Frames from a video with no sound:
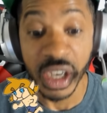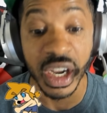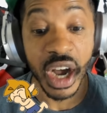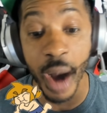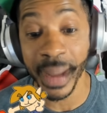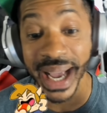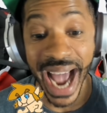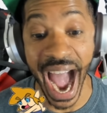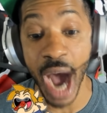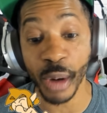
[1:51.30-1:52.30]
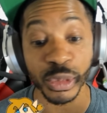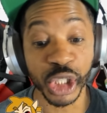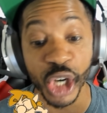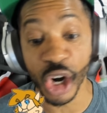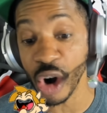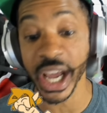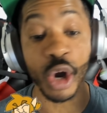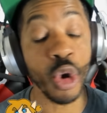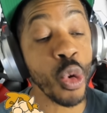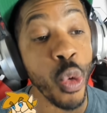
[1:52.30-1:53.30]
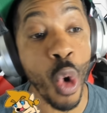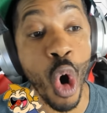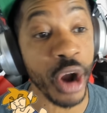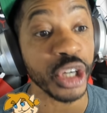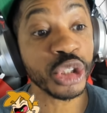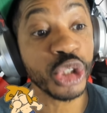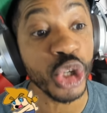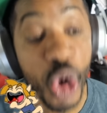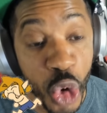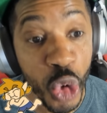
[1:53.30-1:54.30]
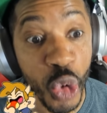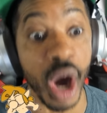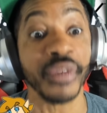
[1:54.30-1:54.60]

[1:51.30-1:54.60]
coming out during quarter 2